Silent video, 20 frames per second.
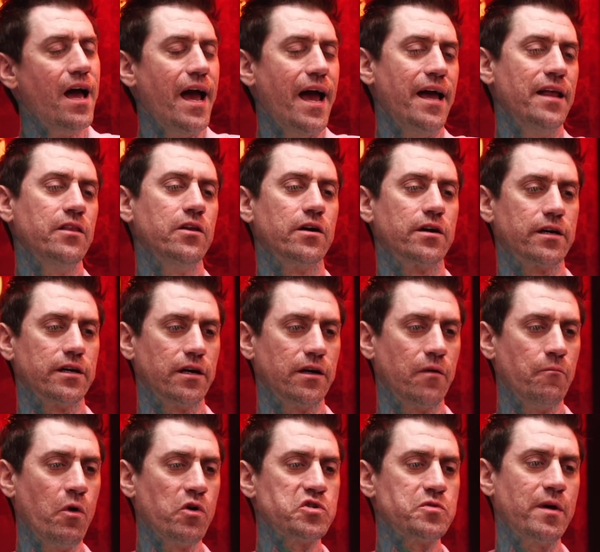And look,
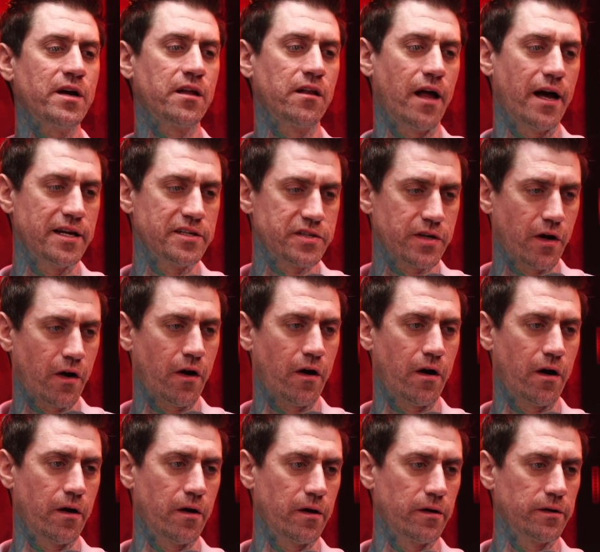most of my clients
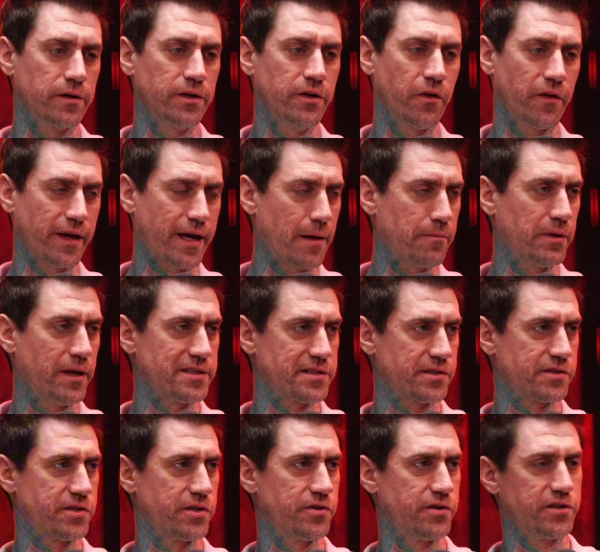are, they got plastic
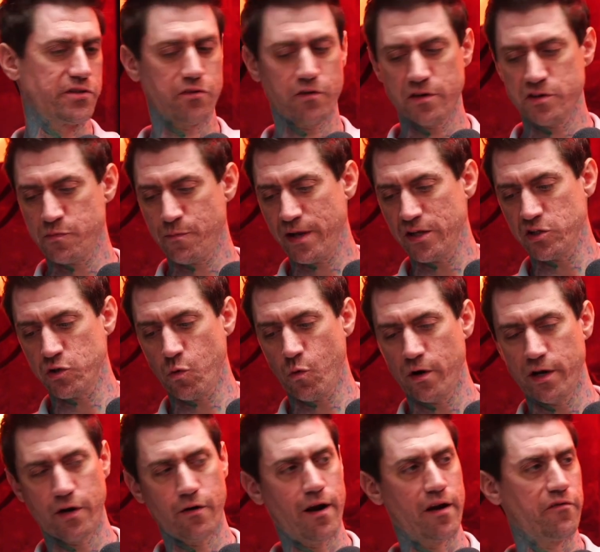surgery, so they spent
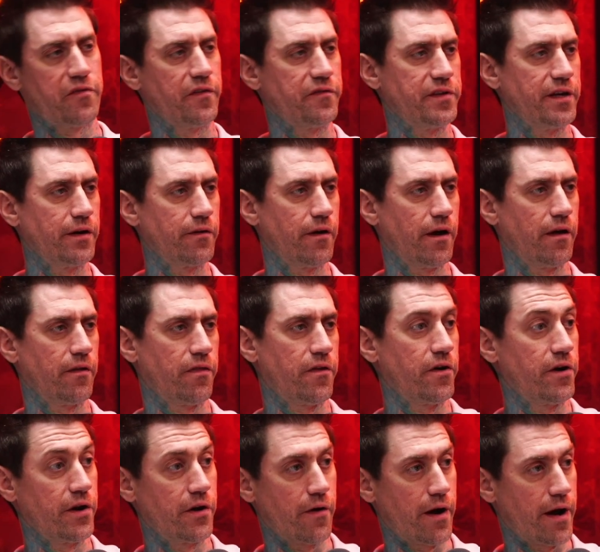$20,000, $15,000, $30,000.